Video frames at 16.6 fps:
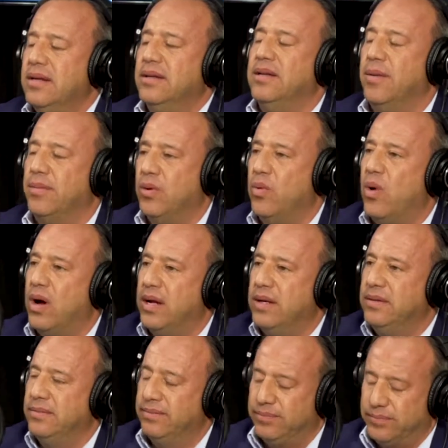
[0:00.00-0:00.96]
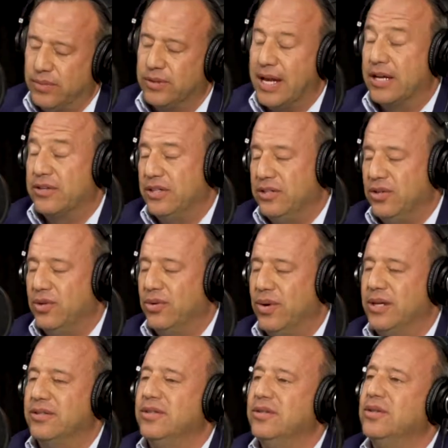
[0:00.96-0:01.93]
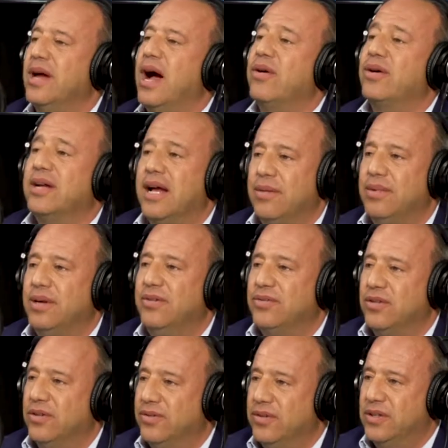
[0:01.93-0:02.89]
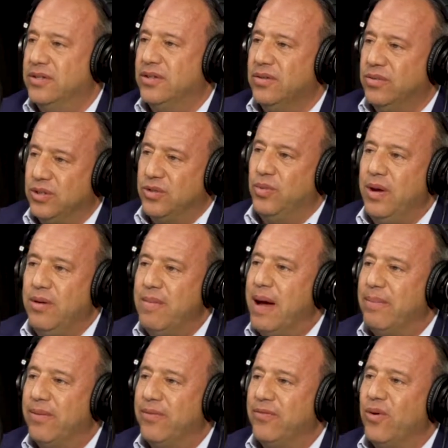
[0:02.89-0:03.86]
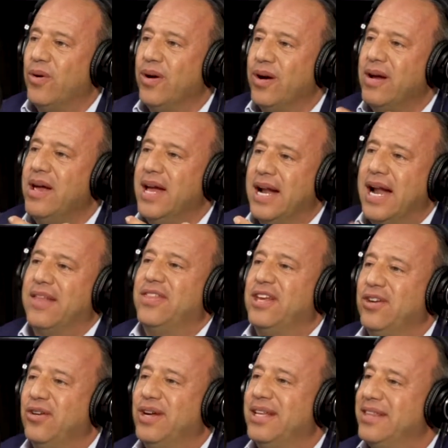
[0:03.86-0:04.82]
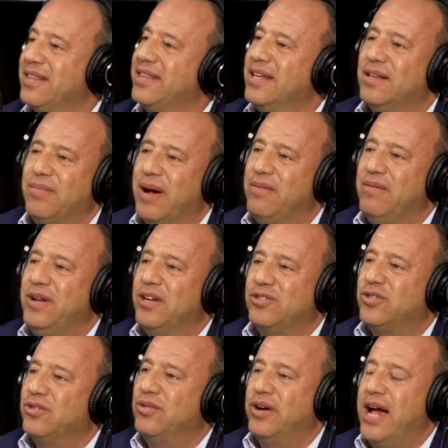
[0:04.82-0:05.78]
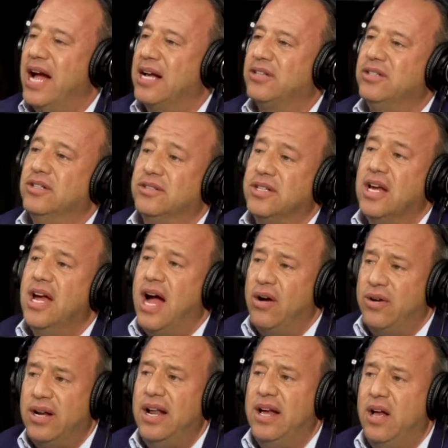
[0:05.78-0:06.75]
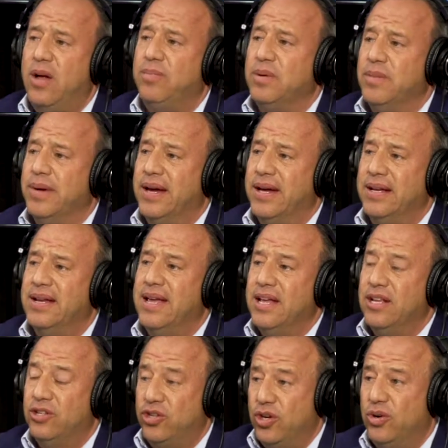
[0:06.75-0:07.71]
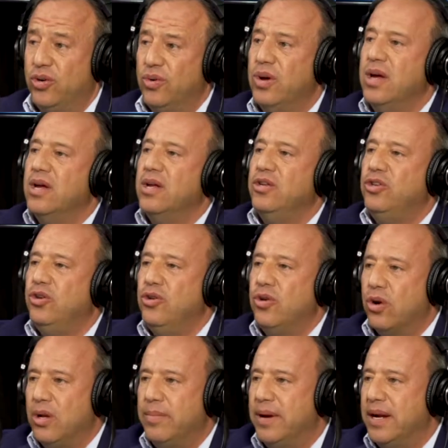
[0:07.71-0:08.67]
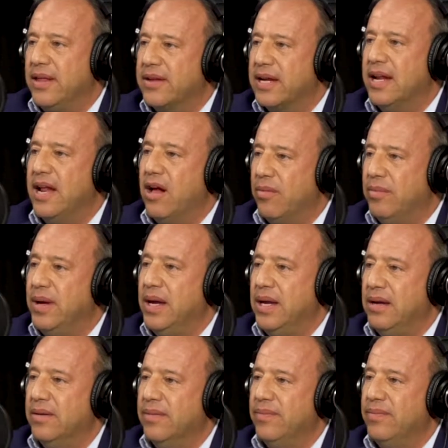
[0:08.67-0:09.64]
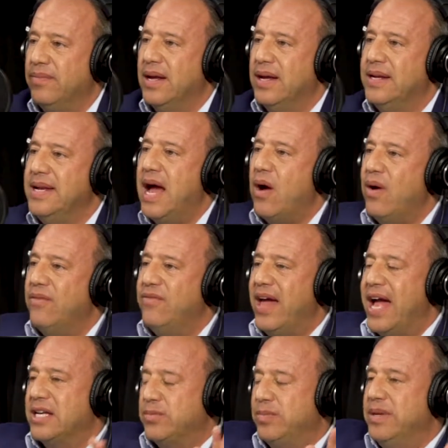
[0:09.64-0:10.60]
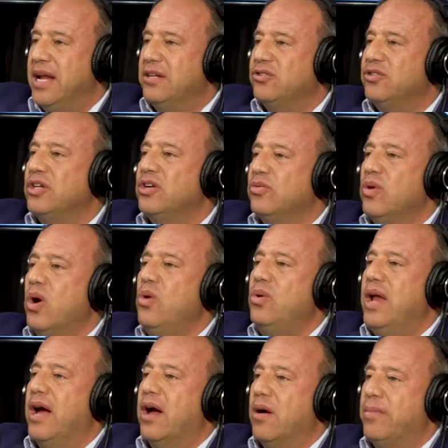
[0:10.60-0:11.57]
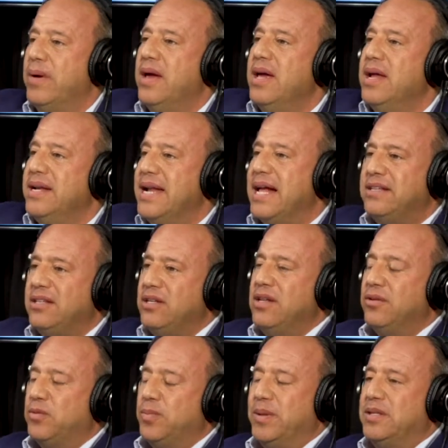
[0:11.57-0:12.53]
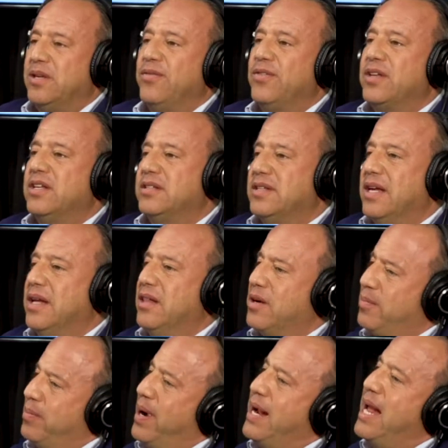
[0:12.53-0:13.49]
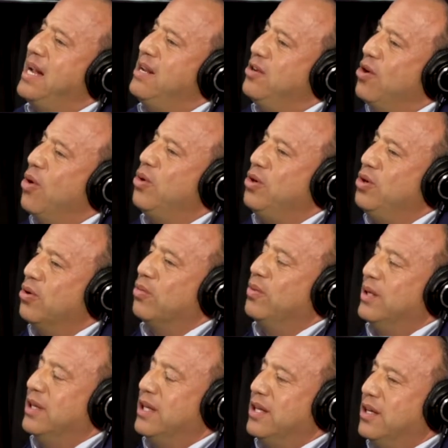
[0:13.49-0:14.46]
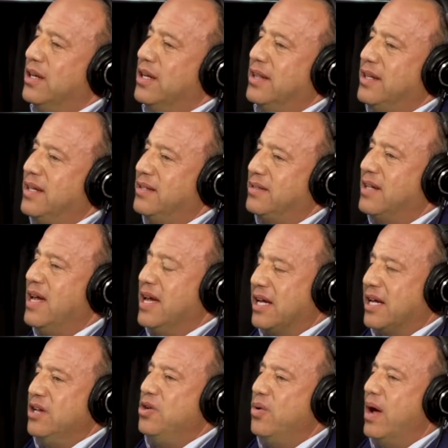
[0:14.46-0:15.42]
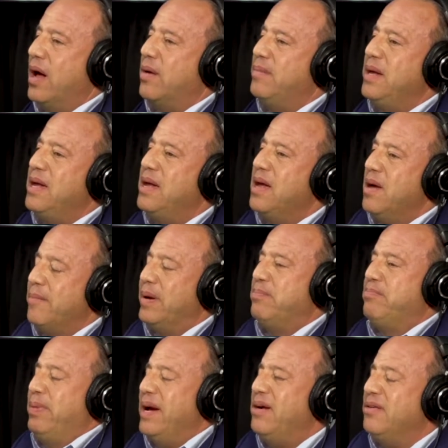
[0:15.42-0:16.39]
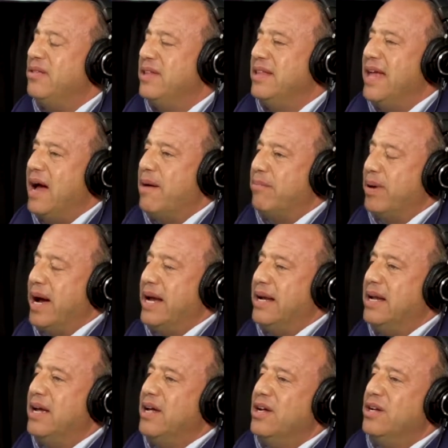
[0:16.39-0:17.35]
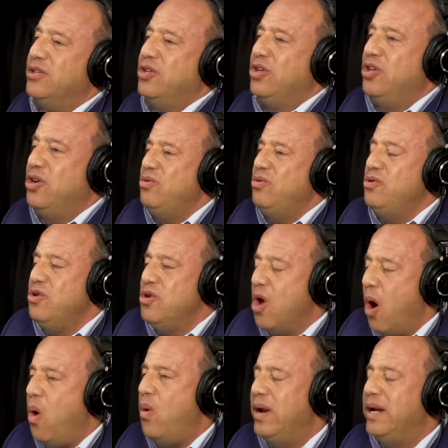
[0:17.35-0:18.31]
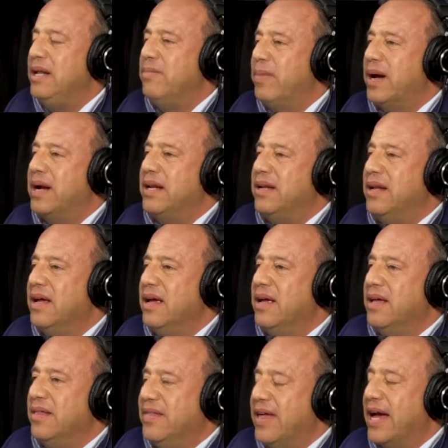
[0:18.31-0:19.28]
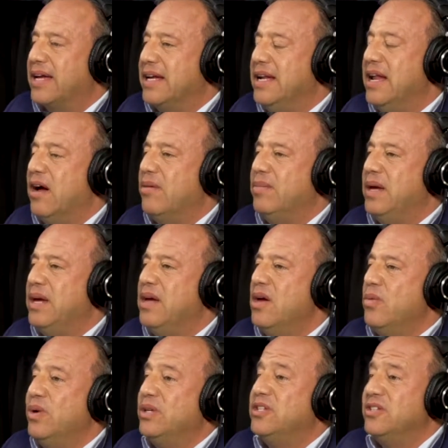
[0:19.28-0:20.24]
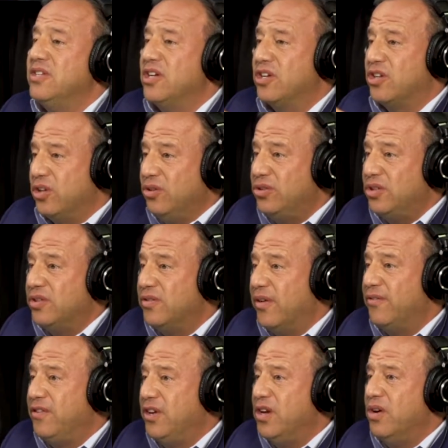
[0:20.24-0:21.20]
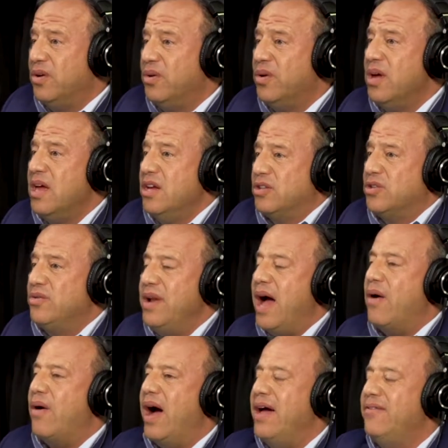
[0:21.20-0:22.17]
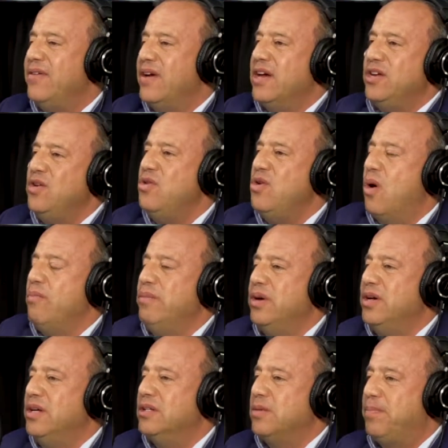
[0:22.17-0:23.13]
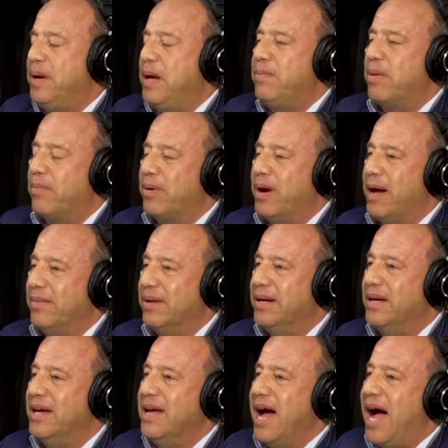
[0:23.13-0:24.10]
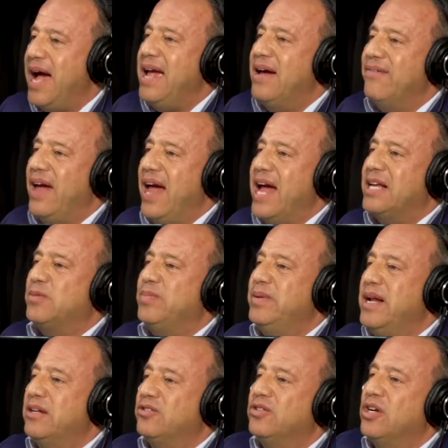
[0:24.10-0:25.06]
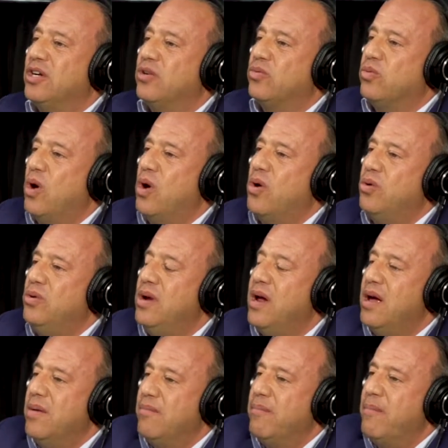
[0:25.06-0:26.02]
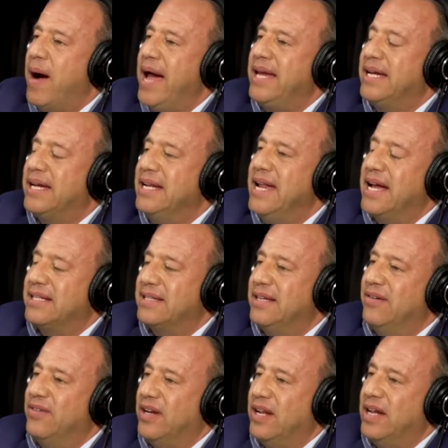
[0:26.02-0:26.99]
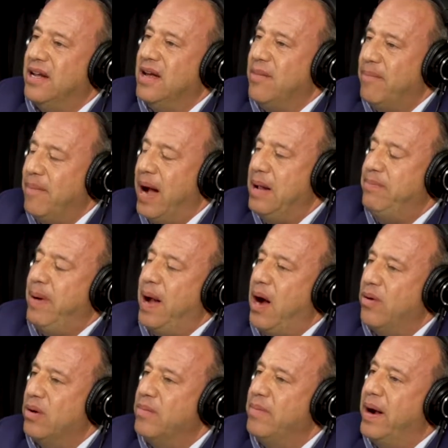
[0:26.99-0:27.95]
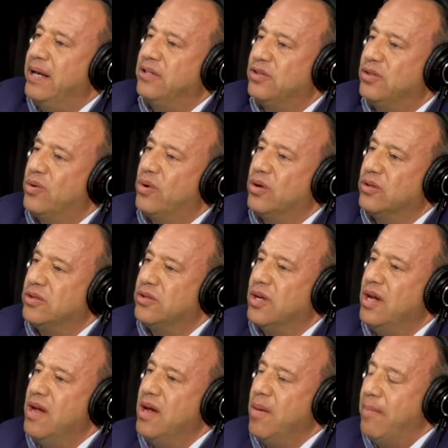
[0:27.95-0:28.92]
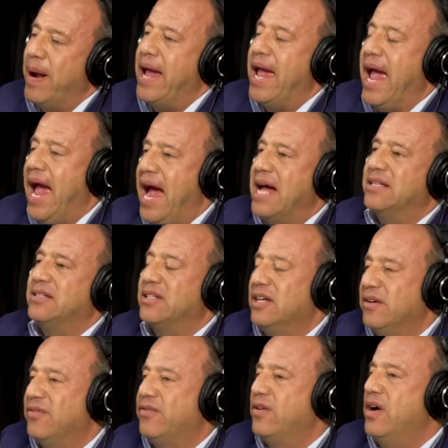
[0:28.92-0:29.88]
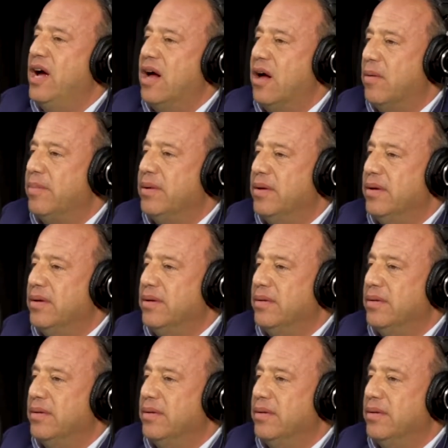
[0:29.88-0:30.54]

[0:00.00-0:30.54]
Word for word: Number one, was actually two questions. How can I be of service? Which we met before, and I think you get the thing. My initial reaction is, How can I help you, man? Two, do you know anybody that can help me? Now I've exponentially grown help, not to specifically say, Look, Brad, I know you're really good at this. Can you help me? But bigger than that, Brad, do know anybody that can help me, which is inclusive of you. So now I've, you know, millions of people probably. I have exponentially grown my connectivity, my power, my source by asking for help.